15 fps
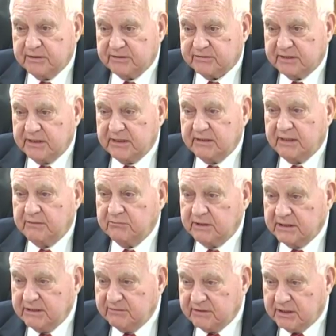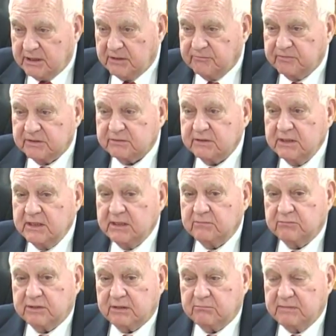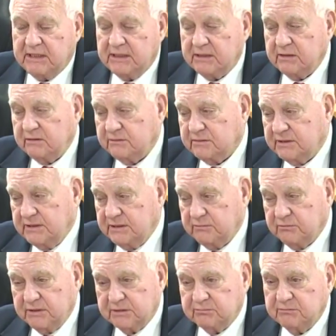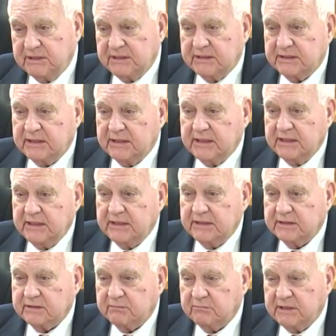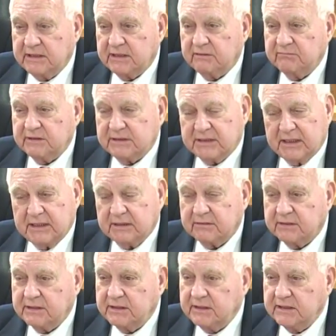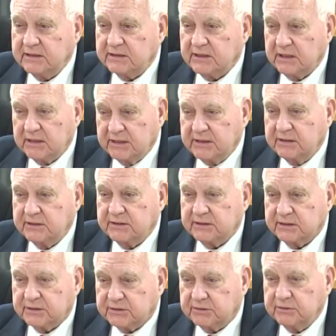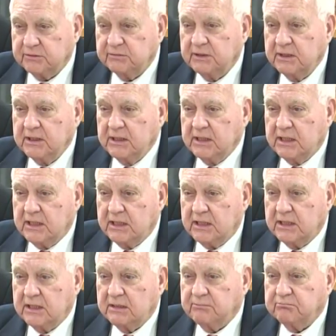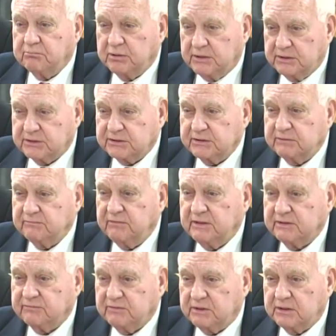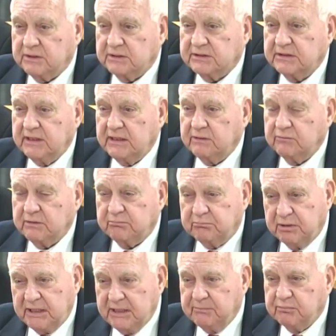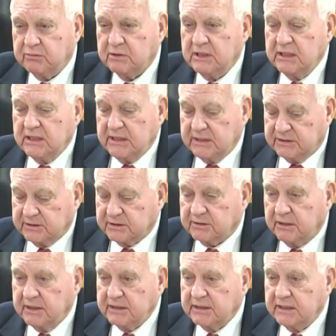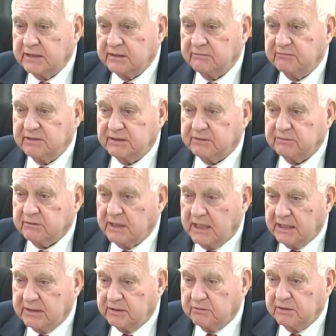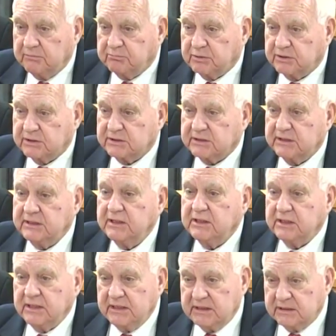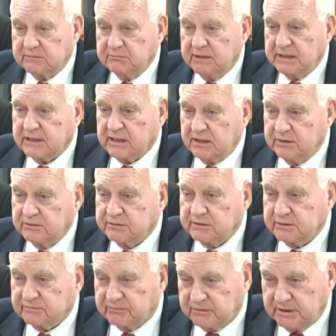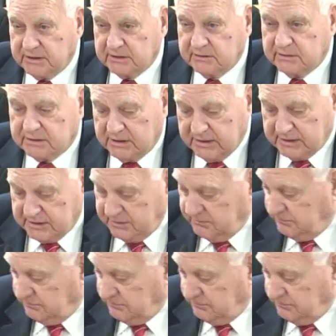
say that I'm leaving office, but a man who's here with me today is a man of integrity. He's a leader. He's a true person as far as dealing with people. He's a great individual. I know it personally. He is my closest friend. Thank you.